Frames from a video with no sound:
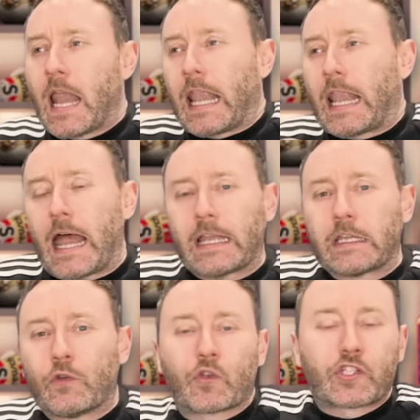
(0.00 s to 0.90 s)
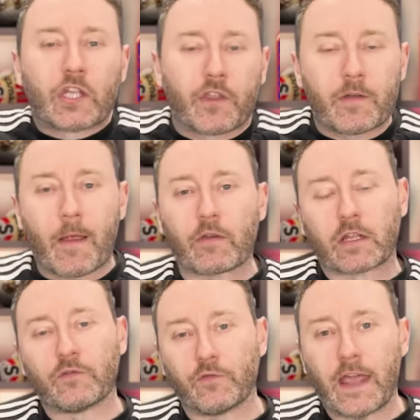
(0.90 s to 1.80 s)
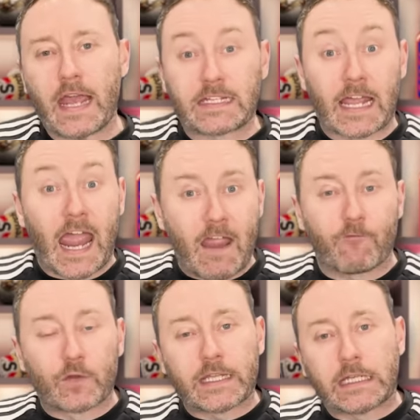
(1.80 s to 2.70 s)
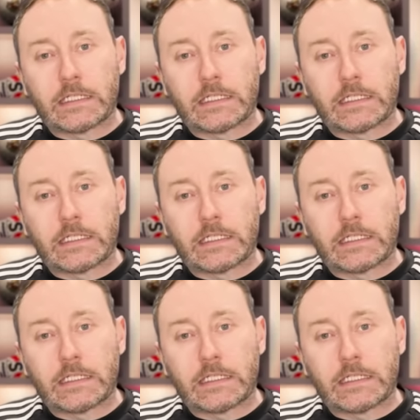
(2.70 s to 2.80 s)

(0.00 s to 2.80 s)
Latin or Southern American flair to everything he